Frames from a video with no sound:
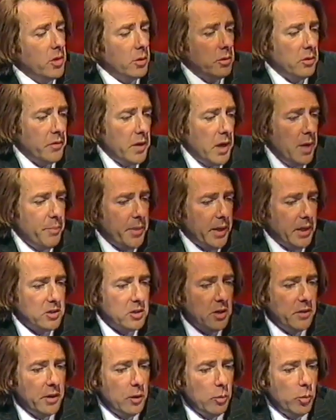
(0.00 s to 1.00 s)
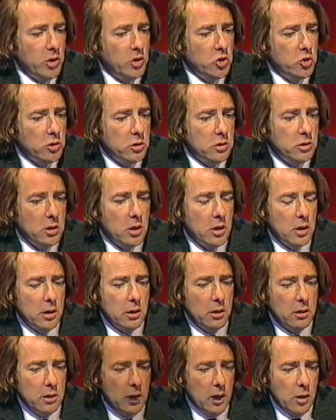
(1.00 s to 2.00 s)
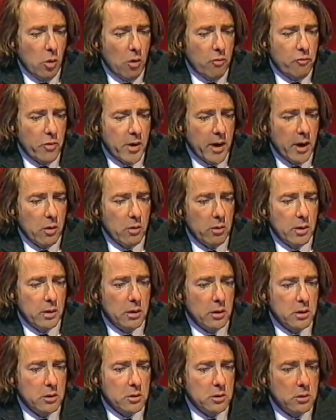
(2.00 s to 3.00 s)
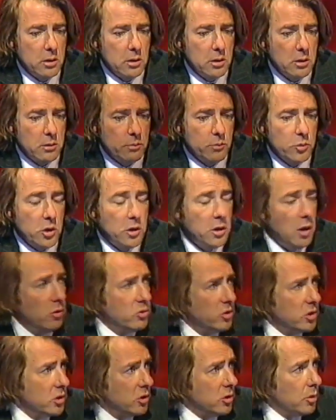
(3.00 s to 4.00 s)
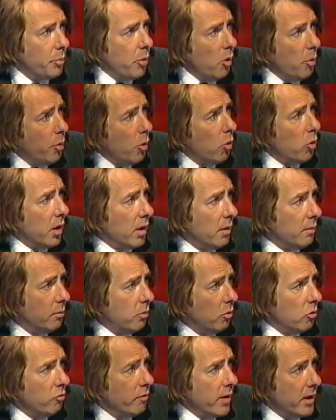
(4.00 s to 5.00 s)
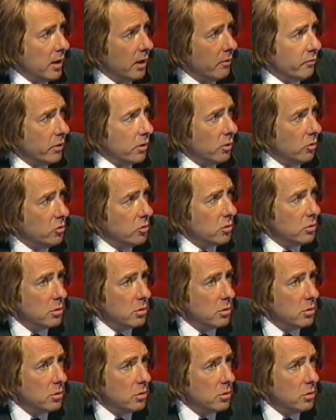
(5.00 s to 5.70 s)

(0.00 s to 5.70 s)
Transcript: we're on the subject of the Olympics, I think we should, uh, you know, offer our uh, uh, condolences to poor Paula. Paul Radcliffe. Yes, I